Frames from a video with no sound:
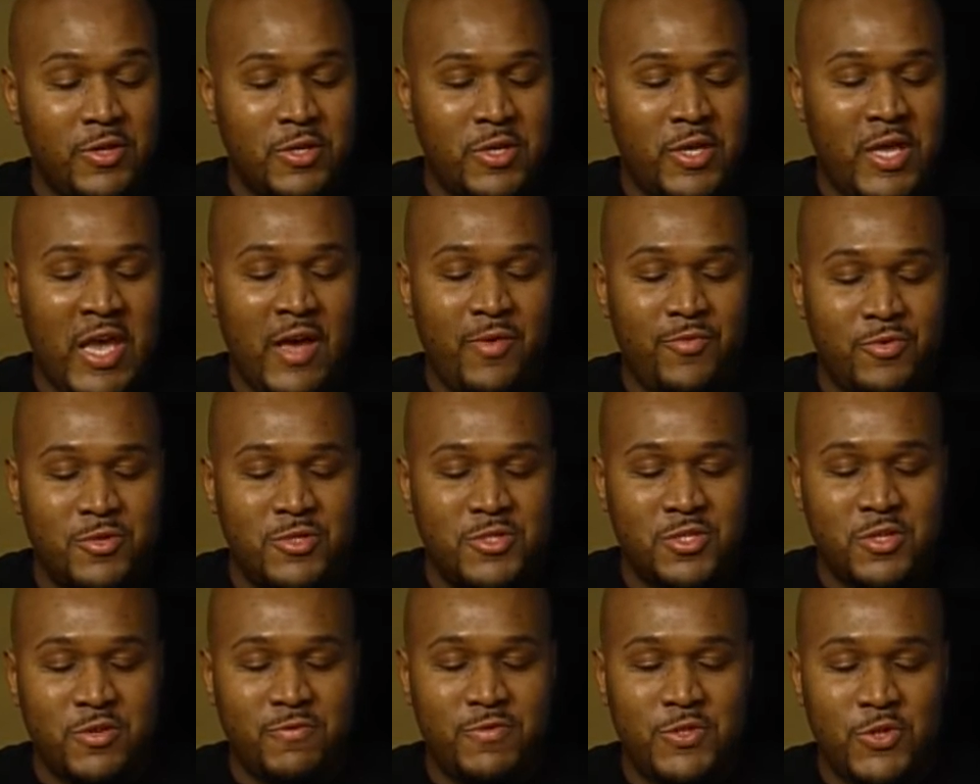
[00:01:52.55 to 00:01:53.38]
campus
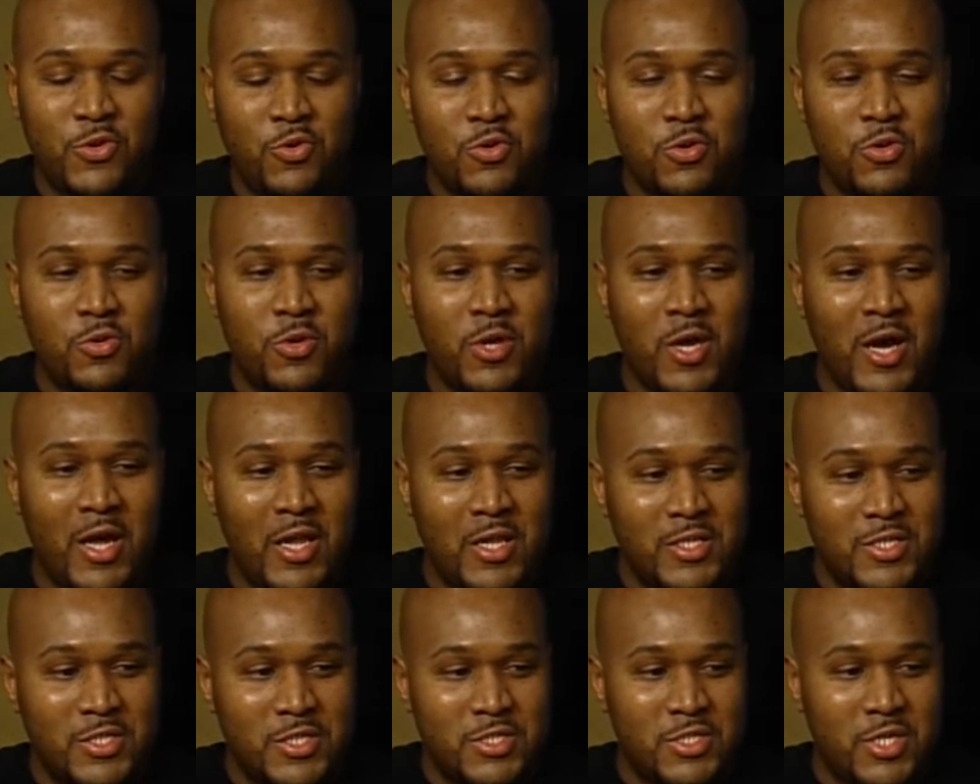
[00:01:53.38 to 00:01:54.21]
of Tougaloo
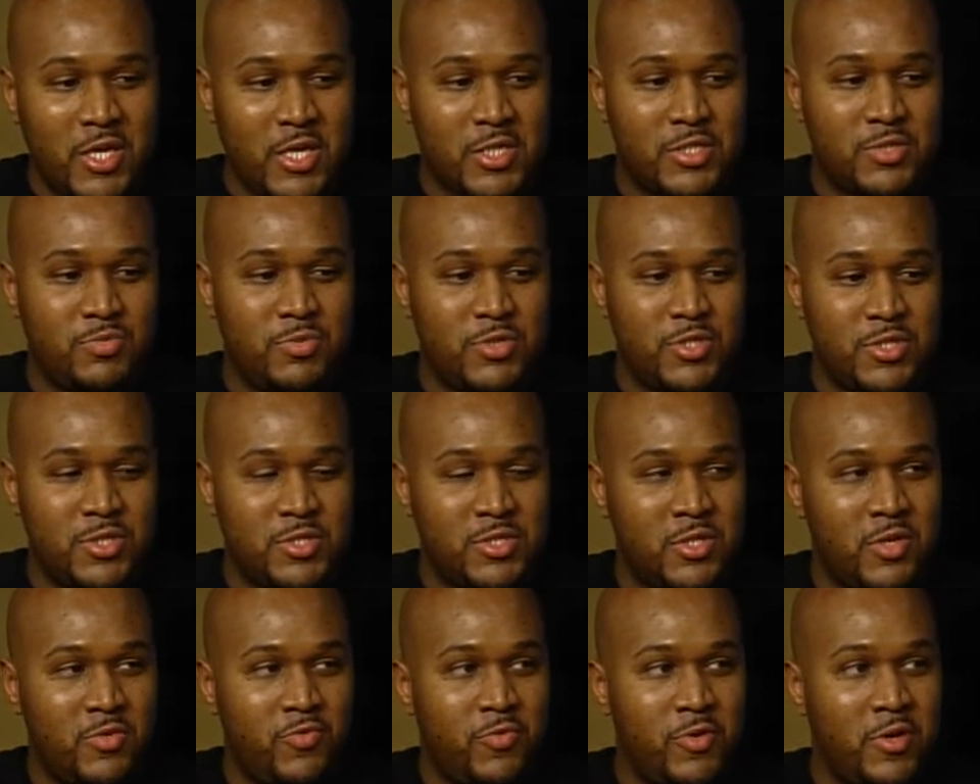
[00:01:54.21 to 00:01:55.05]
College in Jackson,
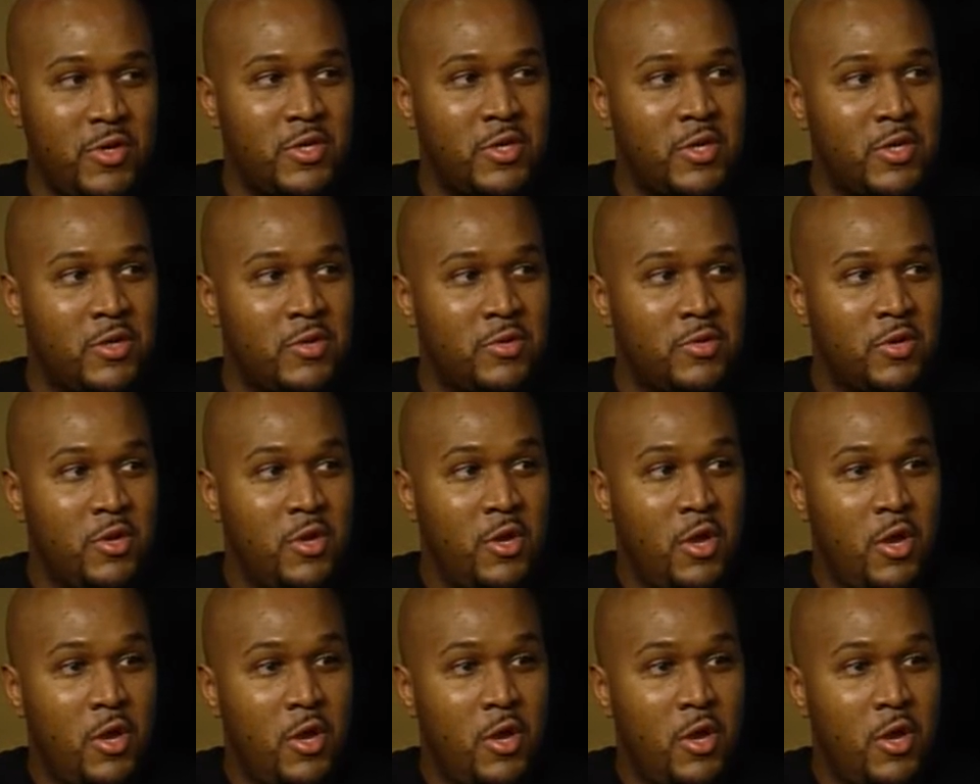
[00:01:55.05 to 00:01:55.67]
Mississippi, and then